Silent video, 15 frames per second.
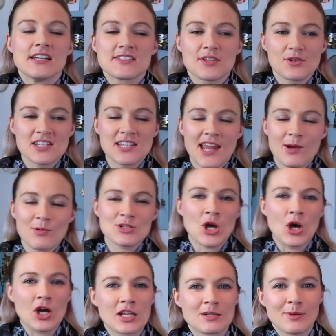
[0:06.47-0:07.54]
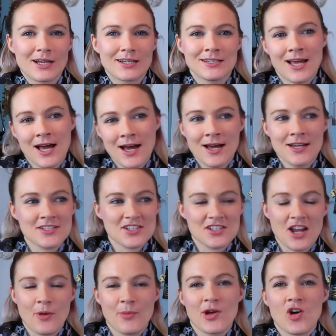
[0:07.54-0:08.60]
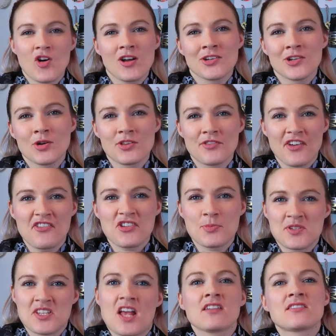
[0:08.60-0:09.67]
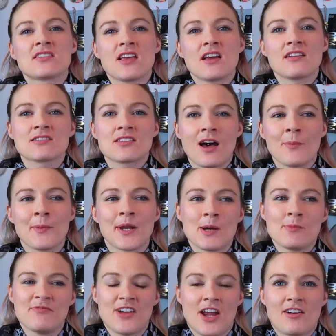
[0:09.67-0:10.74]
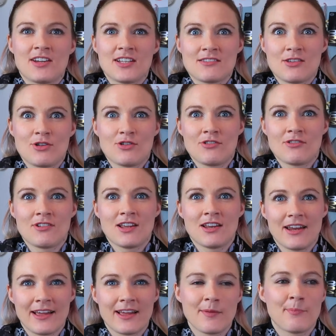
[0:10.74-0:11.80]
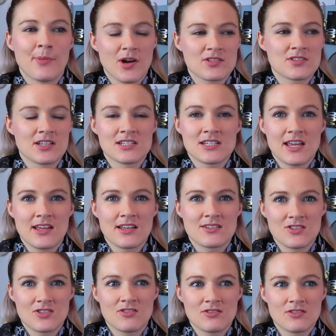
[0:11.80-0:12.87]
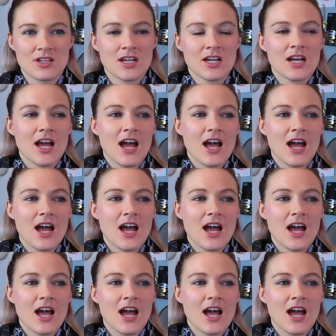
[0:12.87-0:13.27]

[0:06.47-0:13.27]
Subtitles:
So today we're talking about Lush. Now we all know the 50% sale is coming up very soon, like Boxing Day soon.